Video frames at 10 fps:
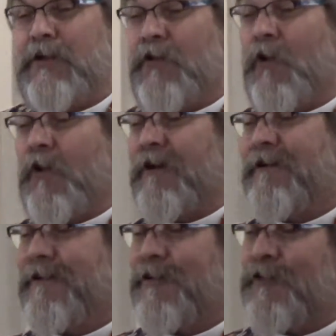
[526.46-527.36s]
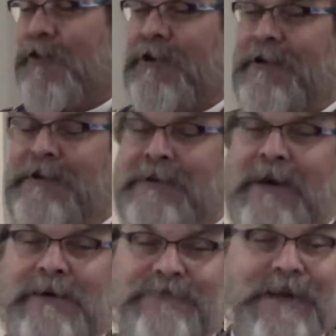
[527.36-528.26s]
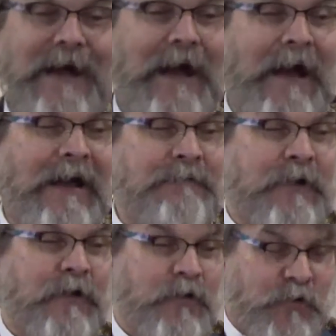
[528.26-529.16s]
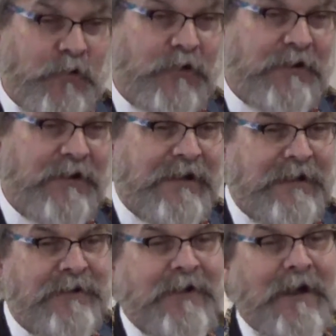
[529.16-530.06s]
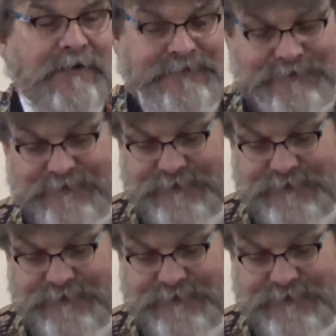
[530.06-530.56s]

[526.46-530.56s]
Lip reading: You're good enough. I'm good enough.